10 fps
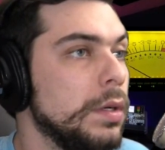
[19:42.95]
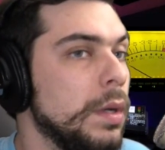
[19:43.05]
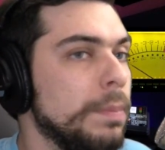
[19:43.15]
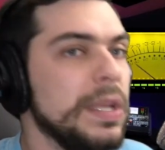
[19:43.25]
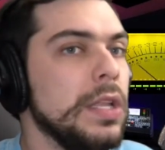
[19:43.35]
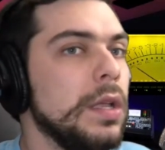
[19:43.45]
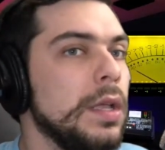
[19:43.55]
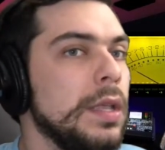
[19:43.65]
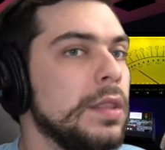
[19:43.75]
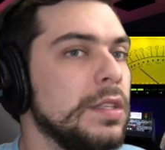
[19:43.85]
But
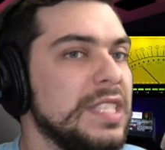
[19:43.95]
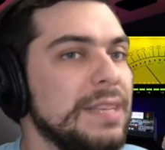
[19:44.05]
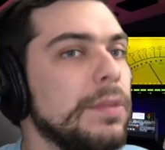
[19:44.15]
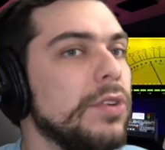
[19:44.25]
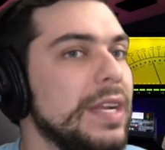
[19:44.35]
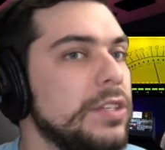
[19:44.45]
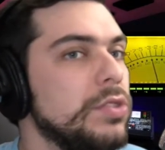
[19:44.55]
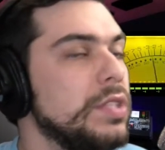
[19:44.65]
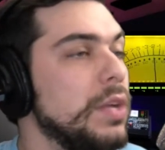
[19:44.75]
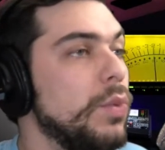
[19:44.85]
the similar
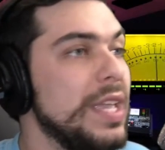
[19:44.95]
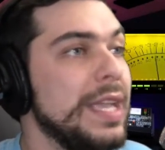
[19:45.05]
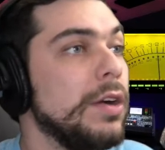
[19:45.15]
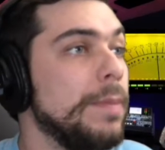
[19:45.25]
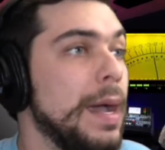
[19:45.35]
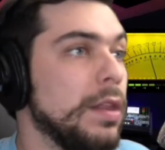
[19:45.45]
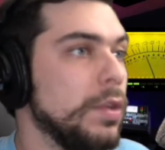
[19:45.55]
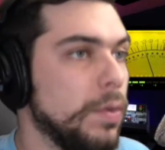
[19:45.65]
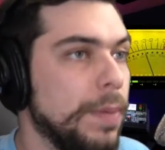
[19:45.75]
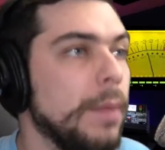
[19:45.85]
issues that we hear about in
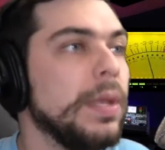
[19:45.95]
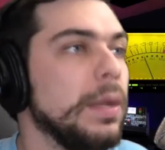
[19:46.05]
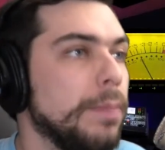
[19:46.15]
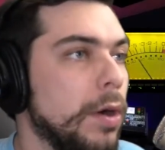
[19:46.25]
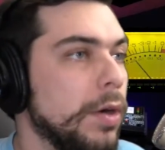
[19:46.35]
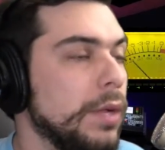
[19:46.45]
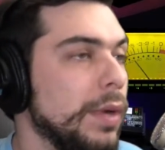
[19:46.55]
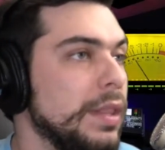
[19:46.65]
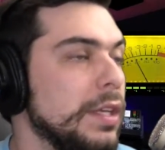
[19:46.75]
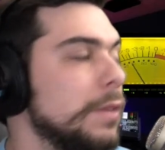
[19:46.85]
the Republican Party,
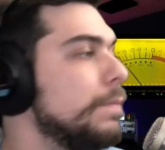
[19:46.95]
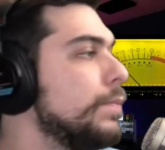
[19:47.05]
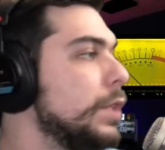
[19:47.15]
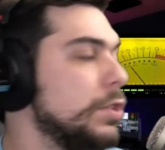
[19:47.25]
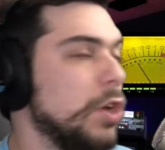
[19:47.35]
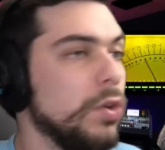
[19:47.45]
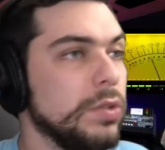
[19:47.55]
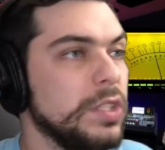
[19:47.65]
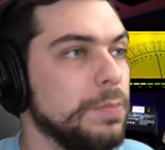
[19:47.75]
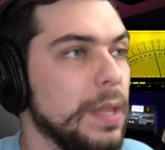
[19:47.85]
right? The
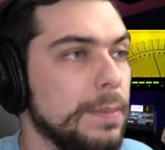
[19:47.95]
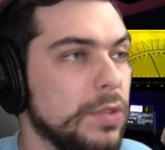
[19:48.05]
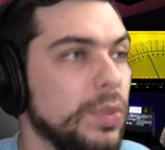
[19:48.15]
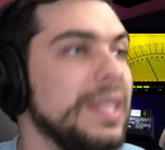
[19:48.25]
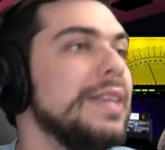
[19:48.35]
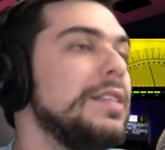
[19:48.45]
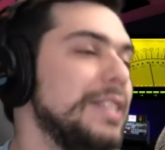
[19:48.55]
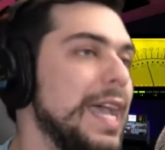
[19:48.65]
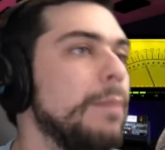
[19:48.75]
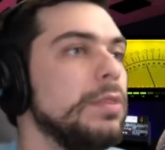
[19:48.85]
total split between the
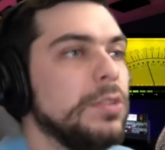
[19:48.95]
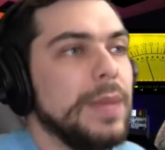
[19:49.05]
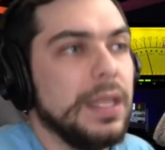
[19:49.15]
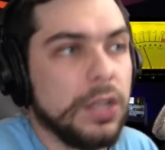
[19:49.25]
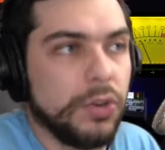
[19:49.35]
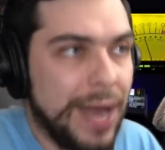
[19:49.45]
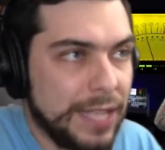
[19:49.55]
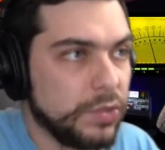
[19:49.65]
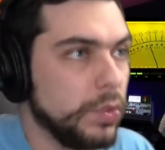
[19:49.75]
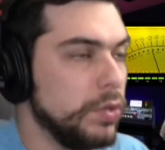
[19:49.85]
establishment and the
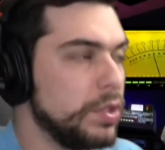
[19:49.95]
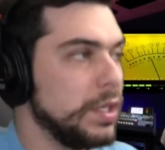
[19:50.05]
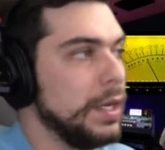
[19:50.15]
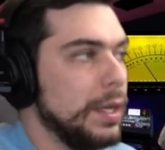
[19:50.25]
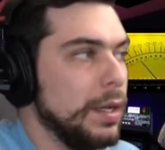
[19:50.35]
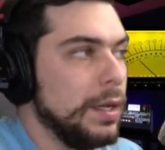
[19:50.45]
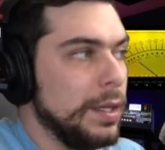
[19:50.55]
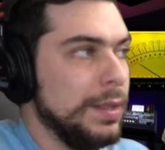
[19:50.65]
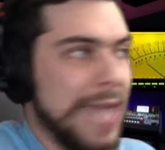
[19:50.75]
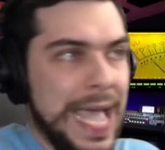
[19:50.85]
grassroots,
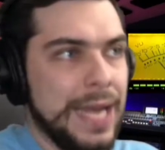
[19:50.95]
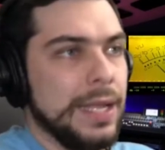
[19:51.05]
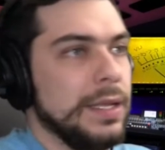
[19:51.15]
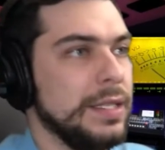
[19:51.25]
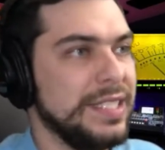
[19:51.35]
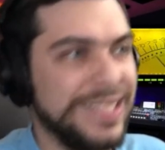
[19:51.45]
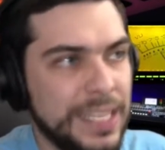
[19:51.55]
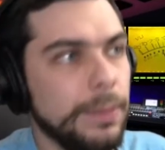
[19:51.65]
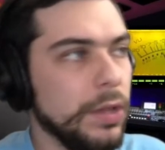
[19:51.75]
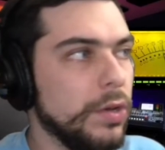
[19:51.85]
that
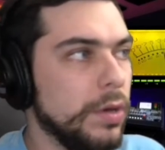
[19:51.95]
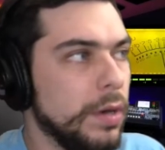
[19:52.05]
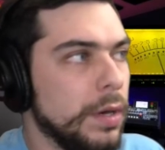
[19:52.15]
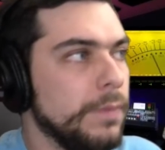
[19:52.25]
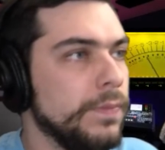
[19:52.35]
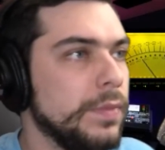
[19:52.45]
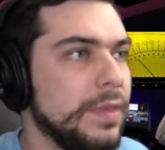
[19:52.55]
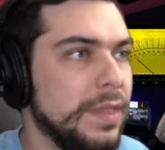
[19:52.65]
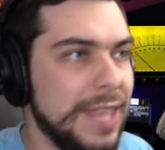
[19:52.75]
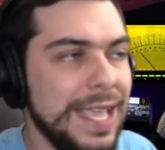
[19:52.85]
similar
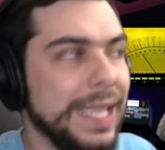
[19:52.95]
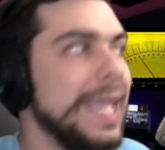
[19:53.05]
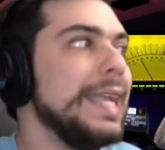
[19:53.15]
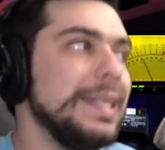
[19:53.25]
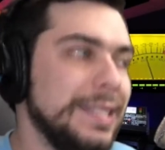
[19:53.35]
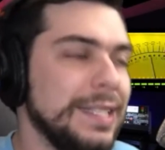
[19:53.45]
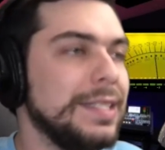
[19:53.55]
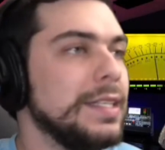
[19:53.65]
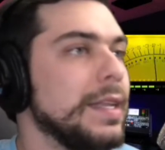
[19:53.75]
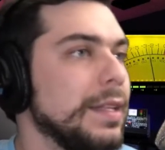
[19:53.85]
thing
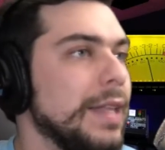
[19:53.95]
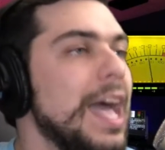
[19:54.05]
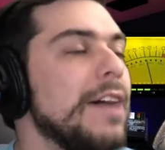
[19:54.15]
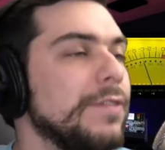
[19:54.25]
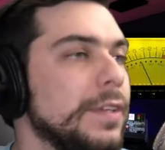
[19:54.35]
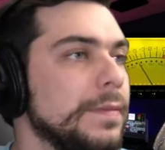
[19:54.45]
exists on the left.